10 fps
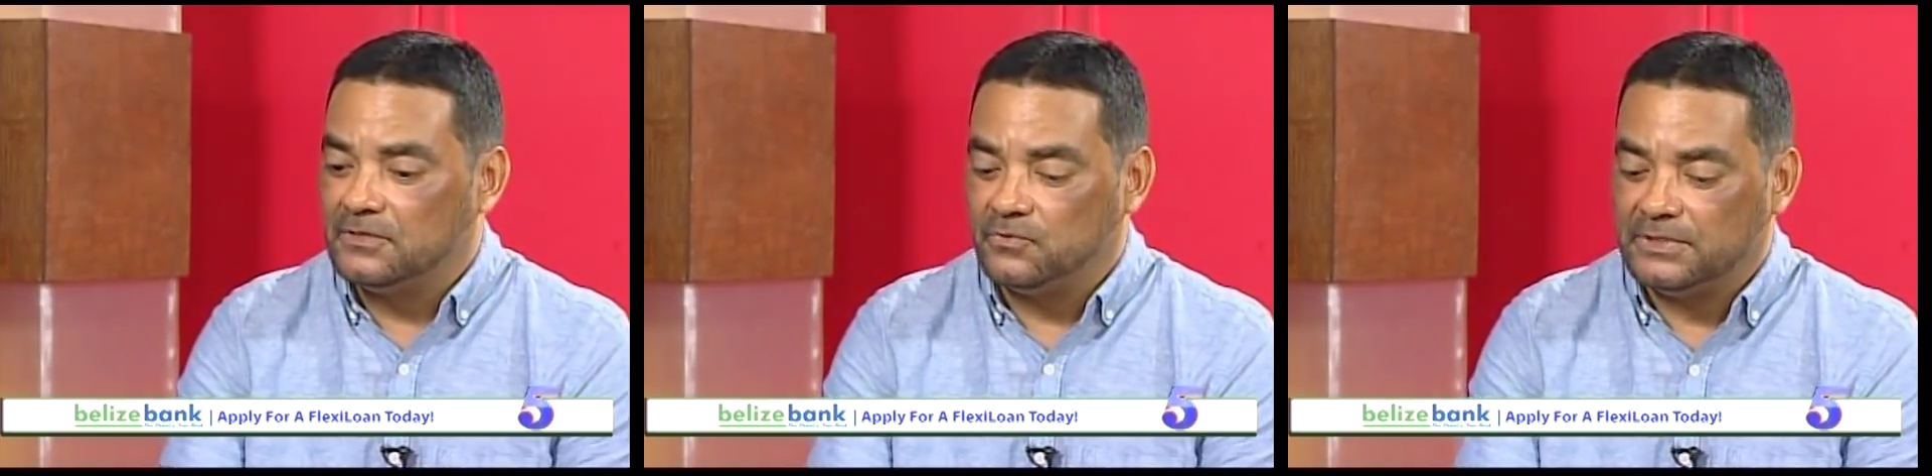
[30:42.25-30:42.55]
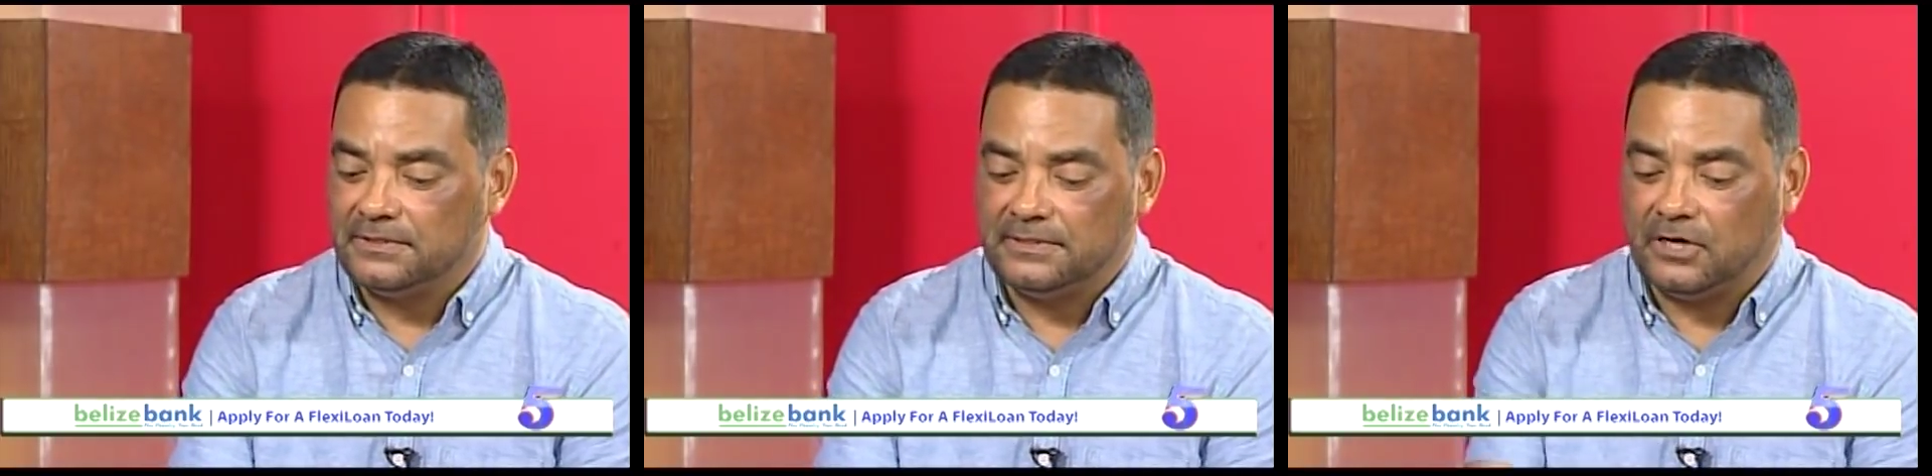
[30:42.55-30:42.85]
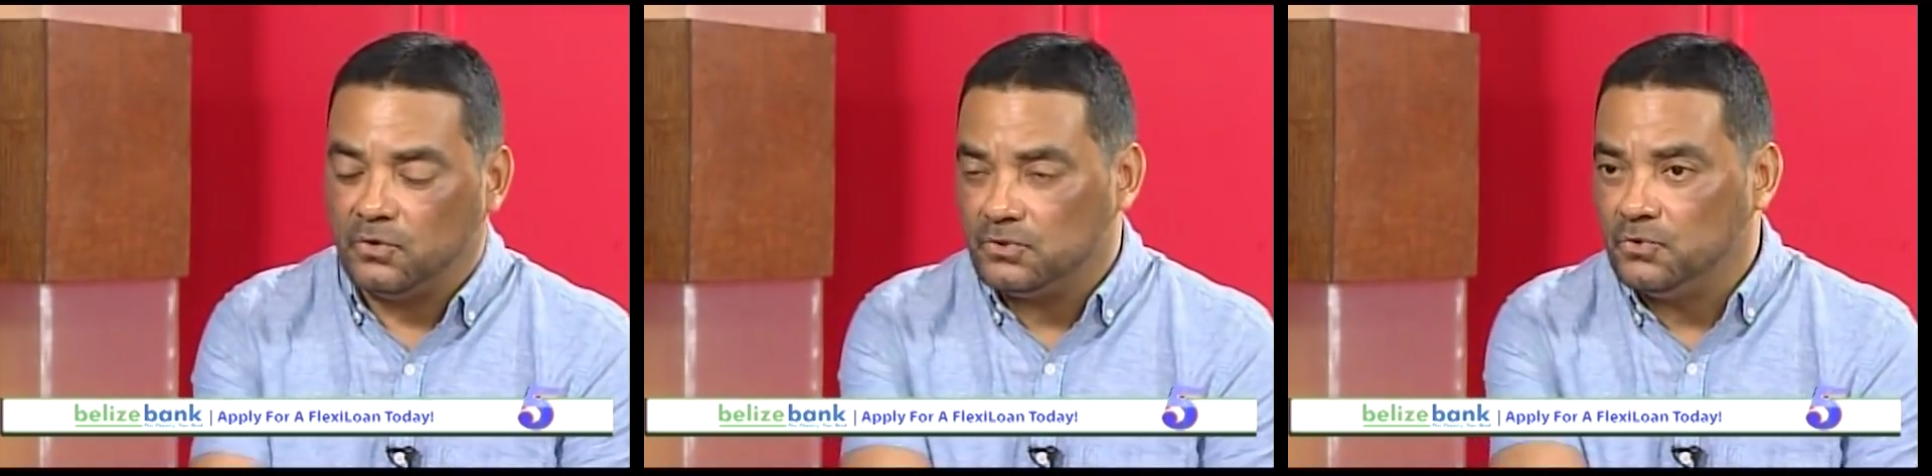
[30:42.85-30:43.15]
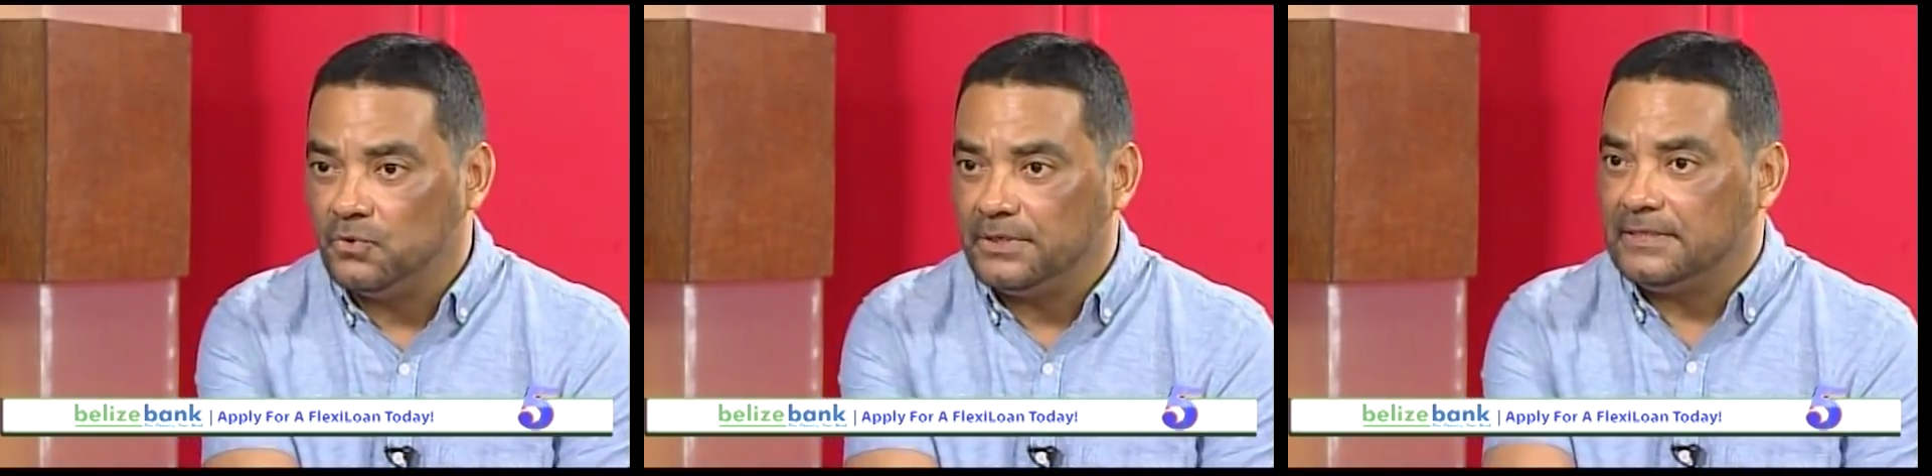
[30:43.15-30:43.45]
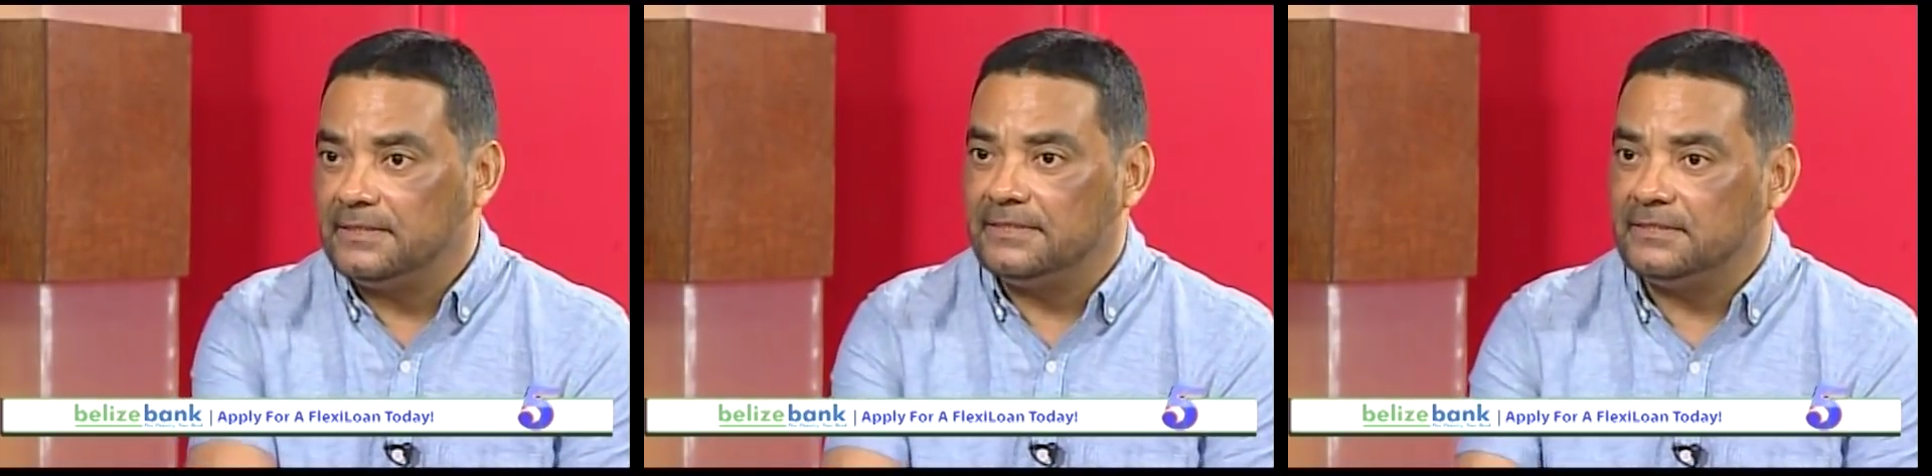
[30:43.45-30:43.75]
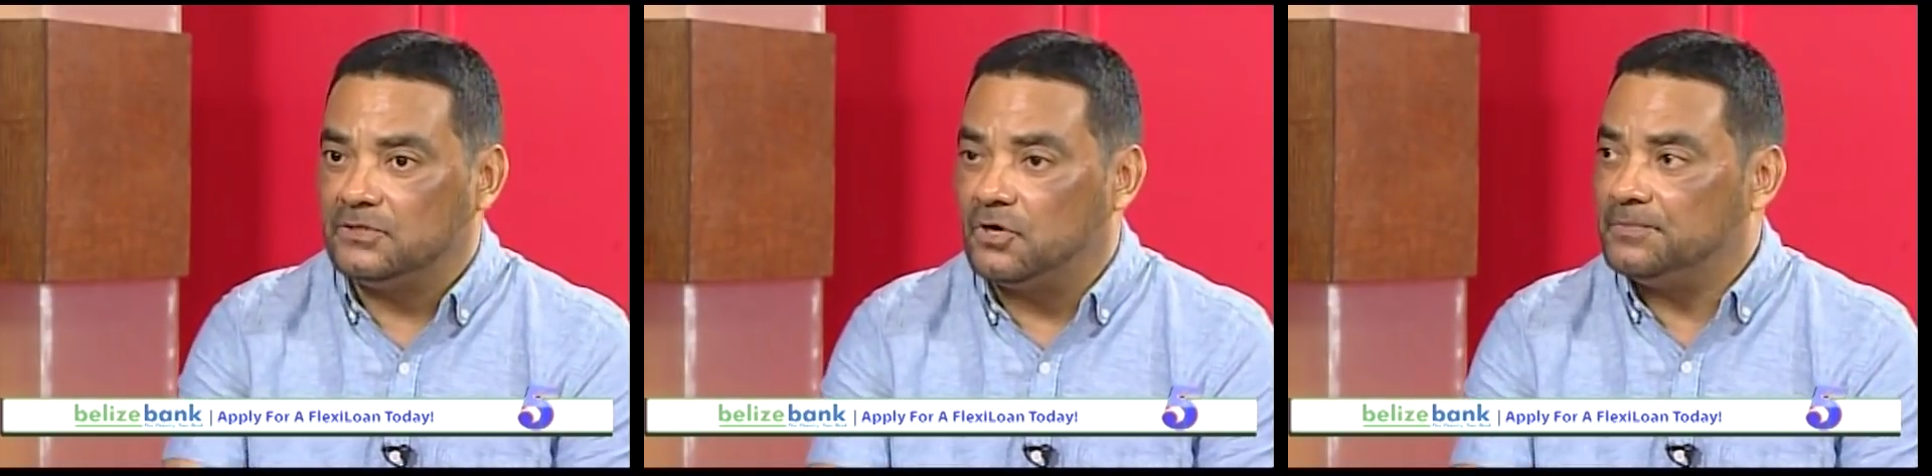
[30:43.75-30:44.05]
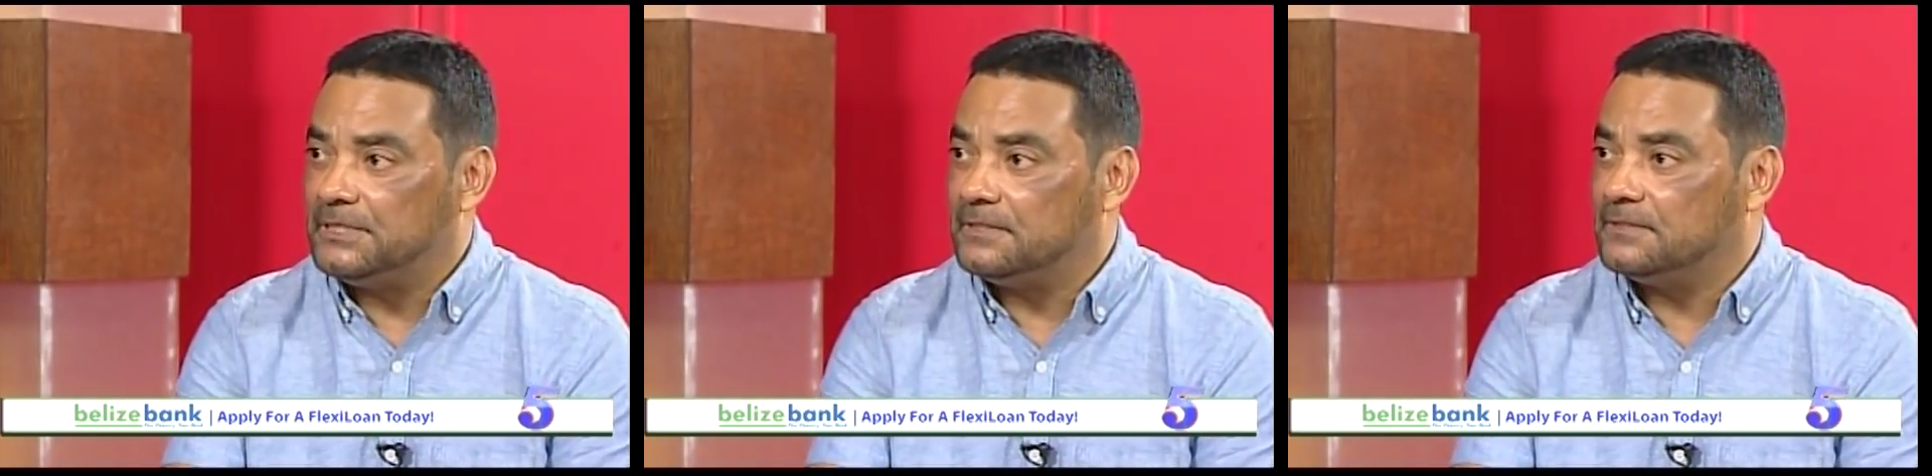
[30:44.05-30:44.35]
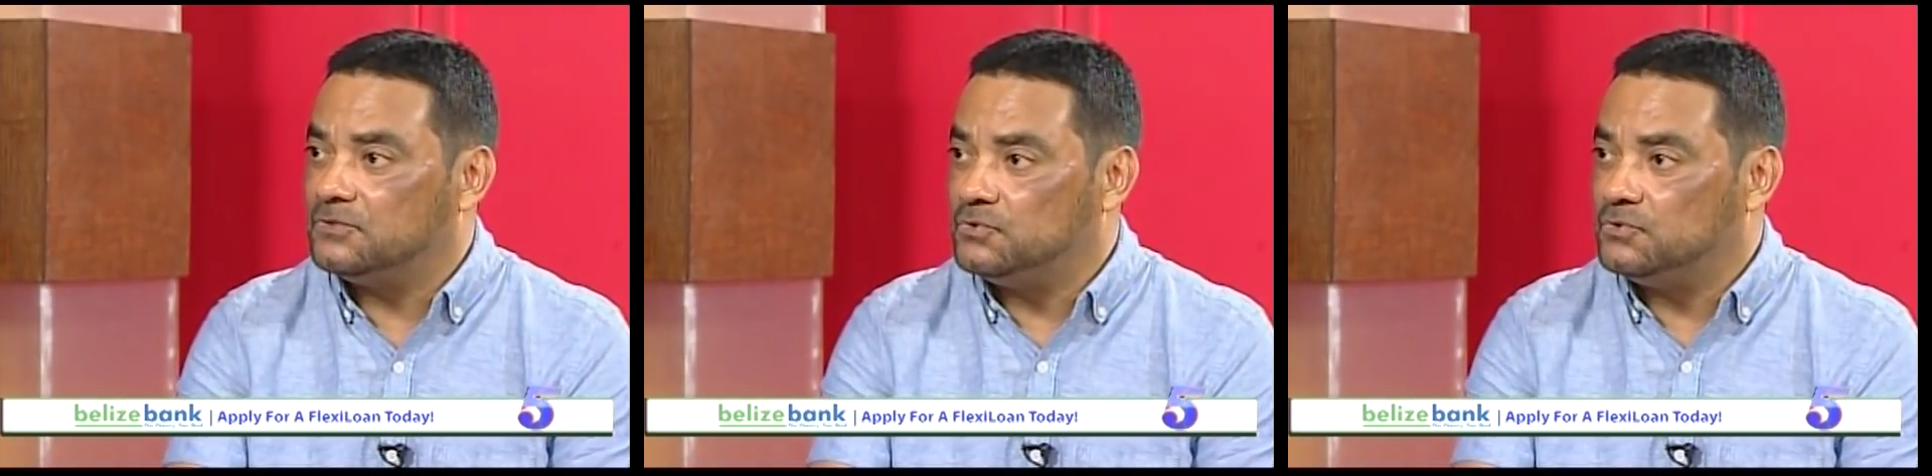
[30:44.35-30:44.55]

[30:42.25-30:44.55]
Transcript: with the outgoing and incoming